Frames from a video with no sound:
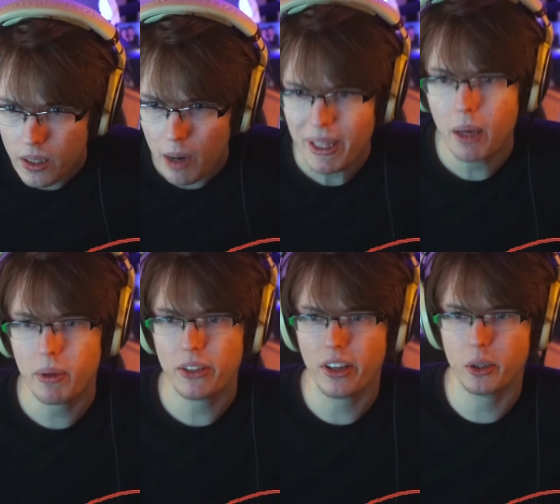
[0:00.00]
I mean, that
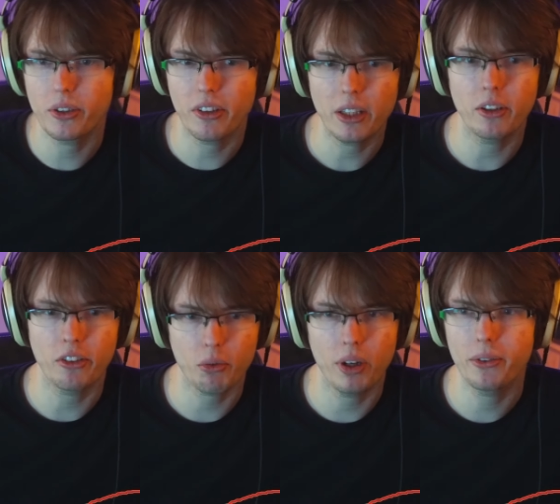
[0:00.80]
makes actually, that
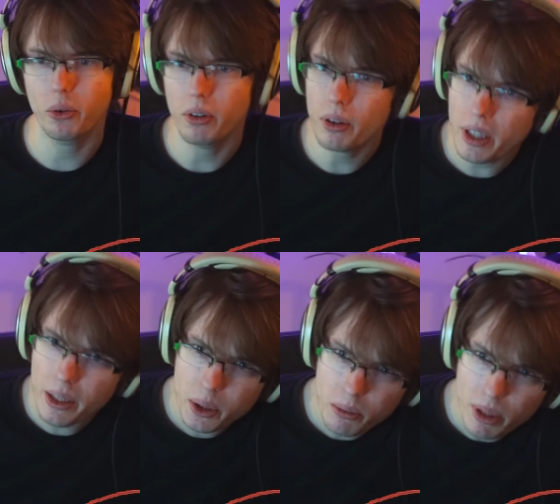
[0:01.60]
disgruntled look
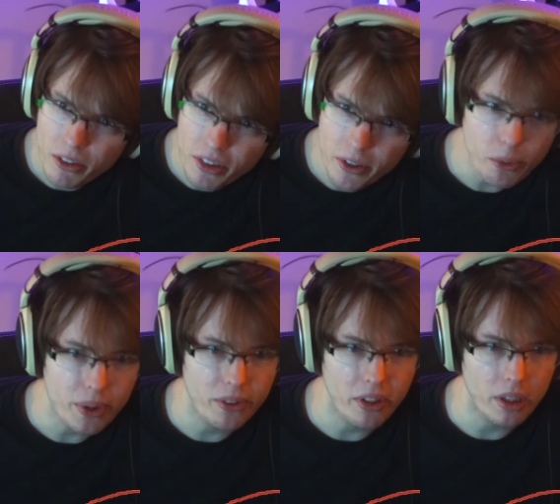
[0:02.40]
actually makes sense with
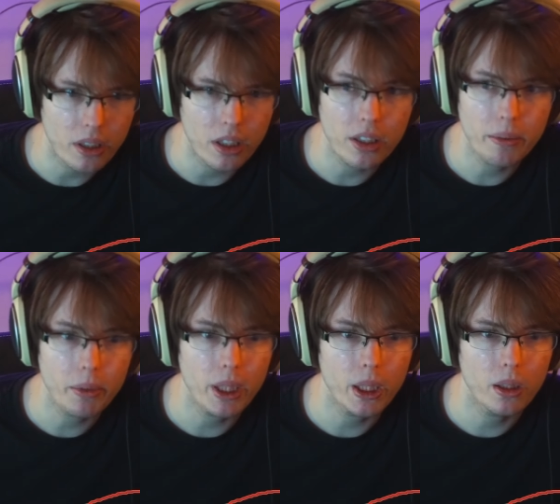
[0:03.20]
this haircut,
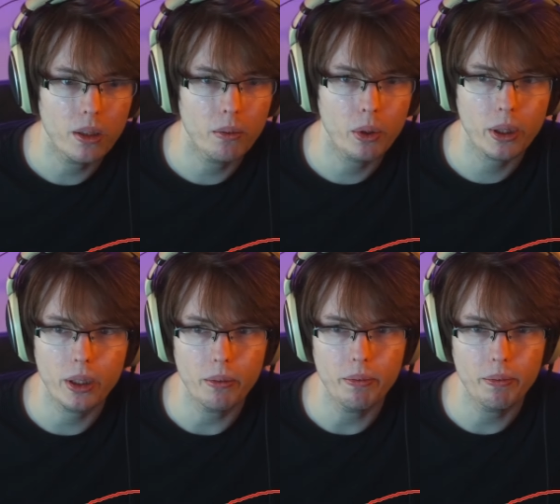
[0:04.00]
but we're going
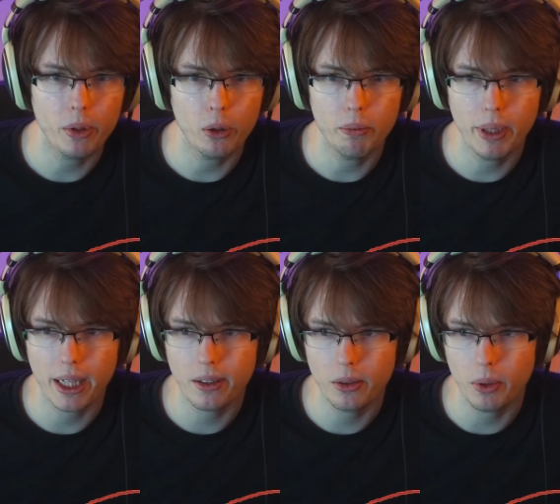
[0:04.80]
to go
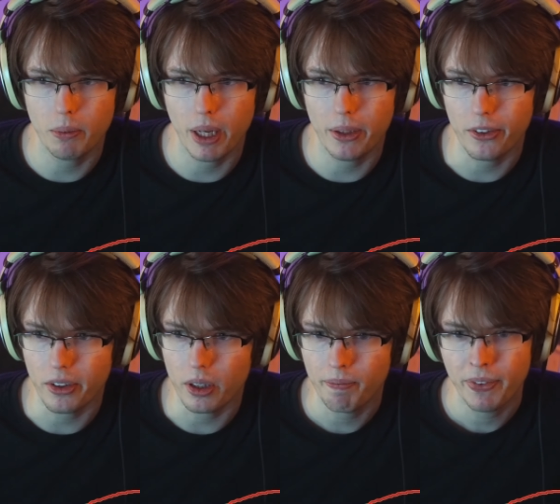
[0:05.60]
back to what matters
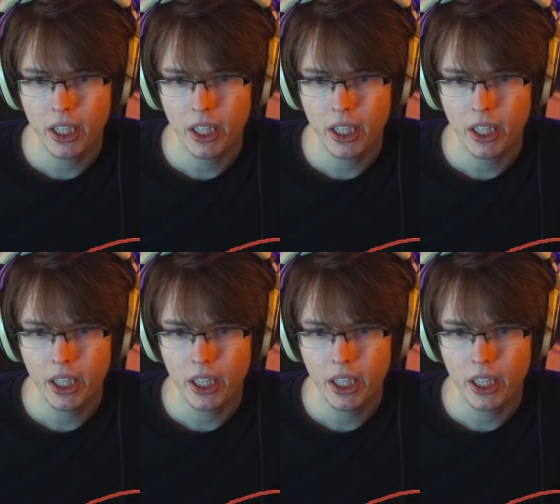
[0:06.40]
here.